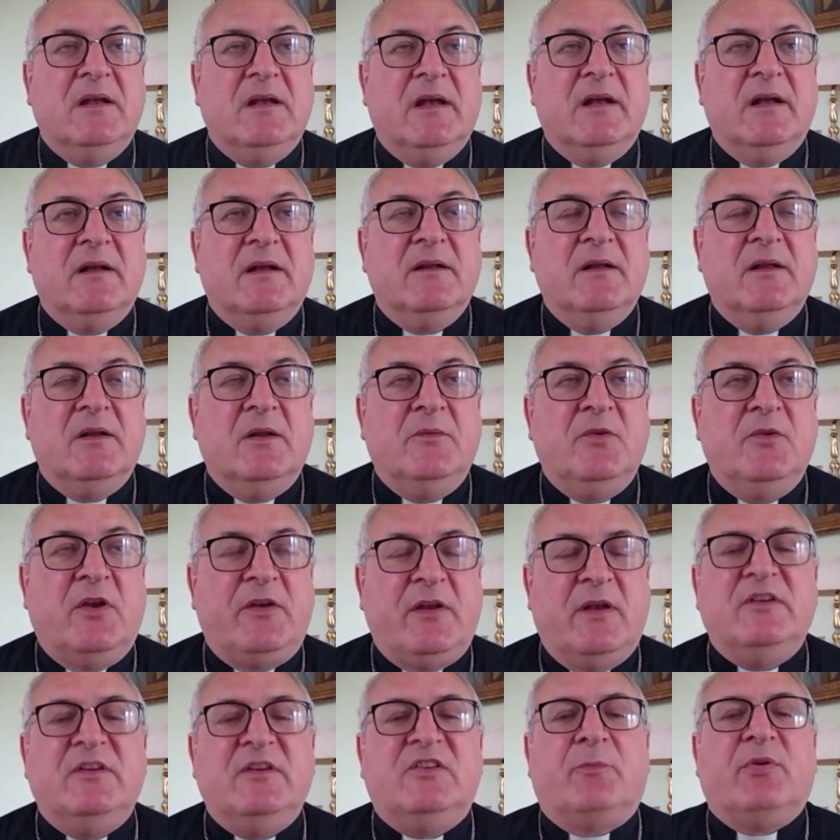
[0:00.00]
uh,
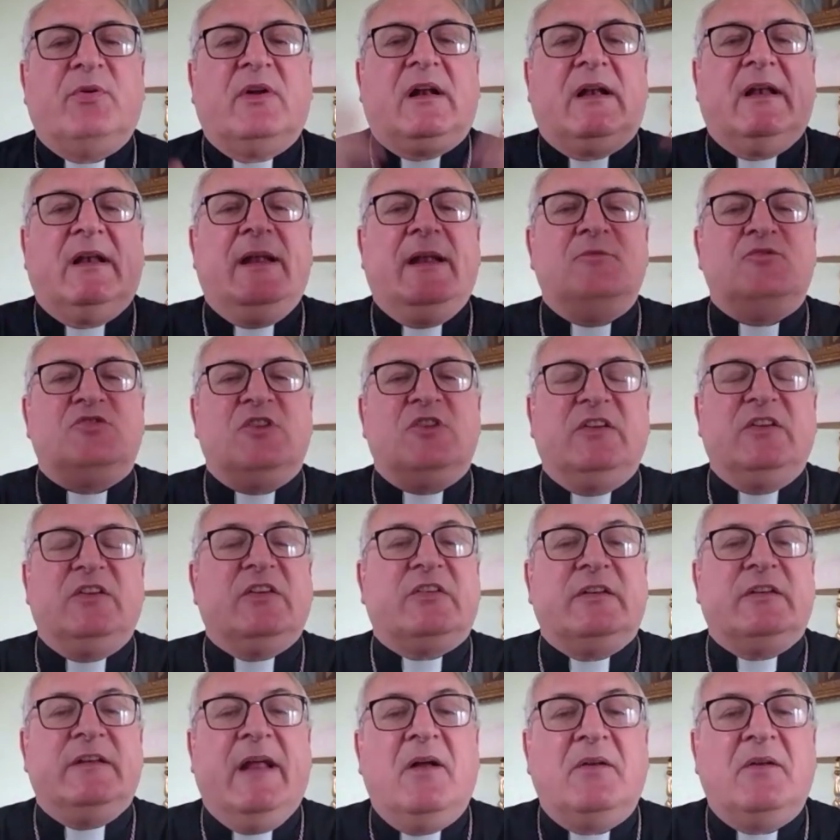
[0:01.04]
not only to proclaim
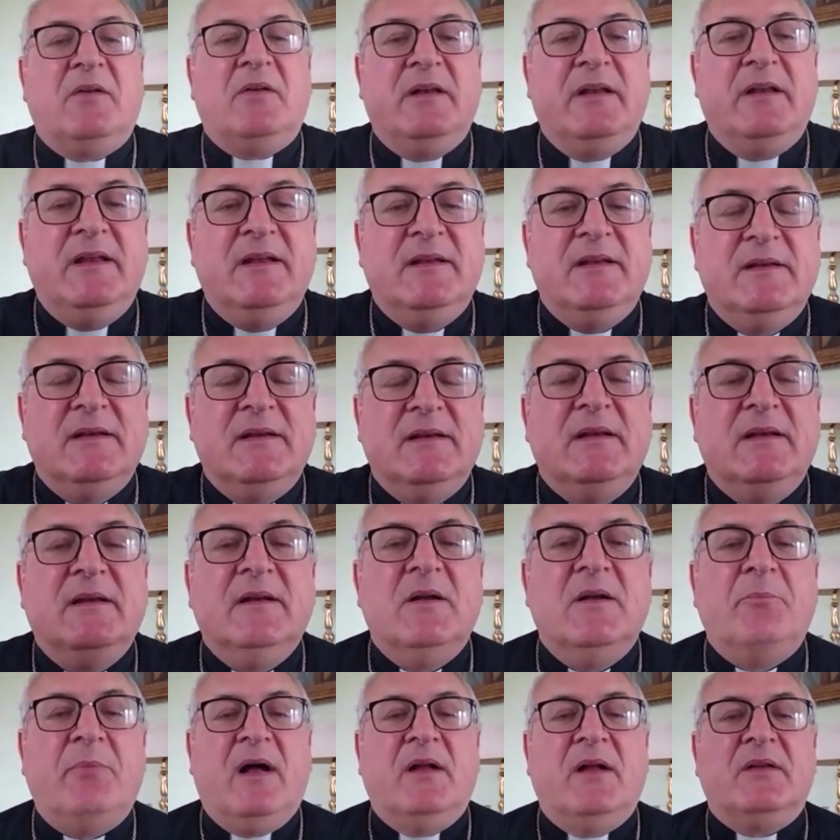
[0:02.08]
Jesus loudly,
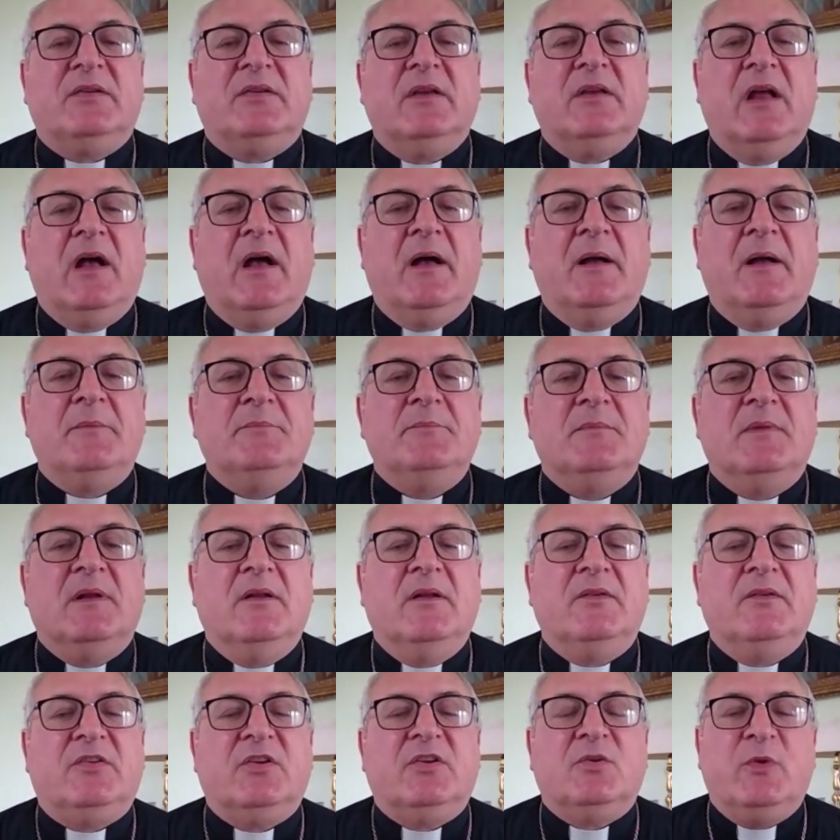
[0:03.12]
but um,
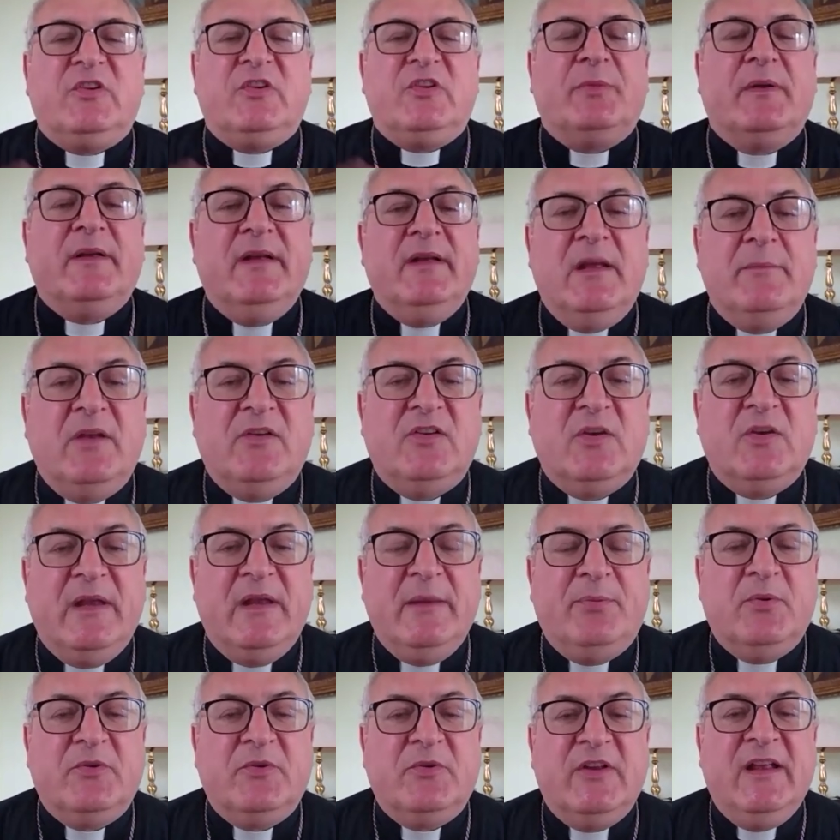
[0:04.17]
to whisper him into
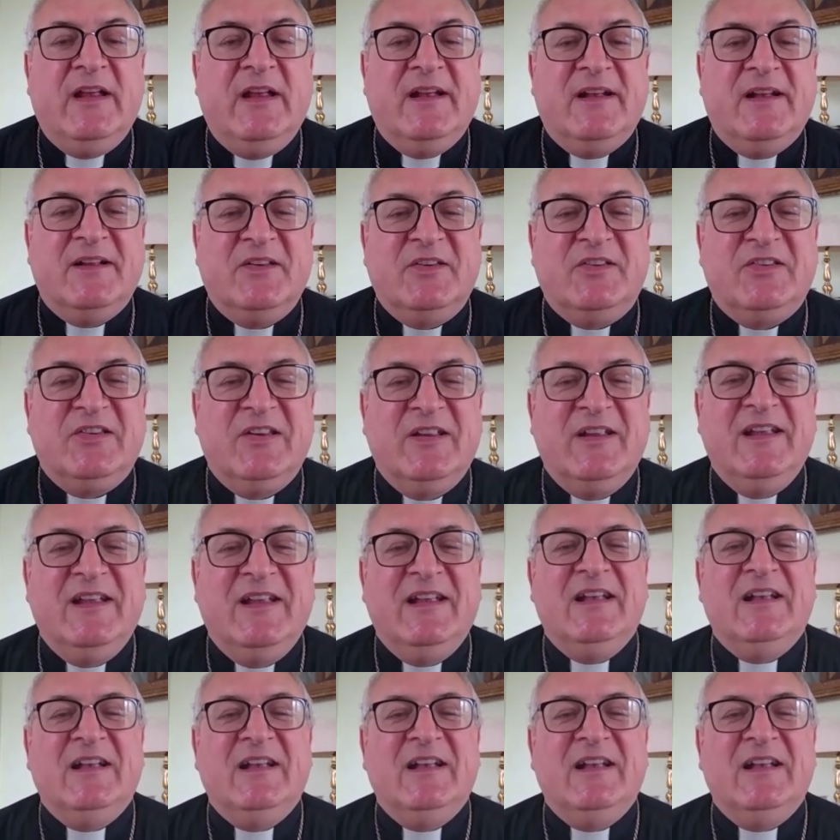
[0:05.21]
people's ears,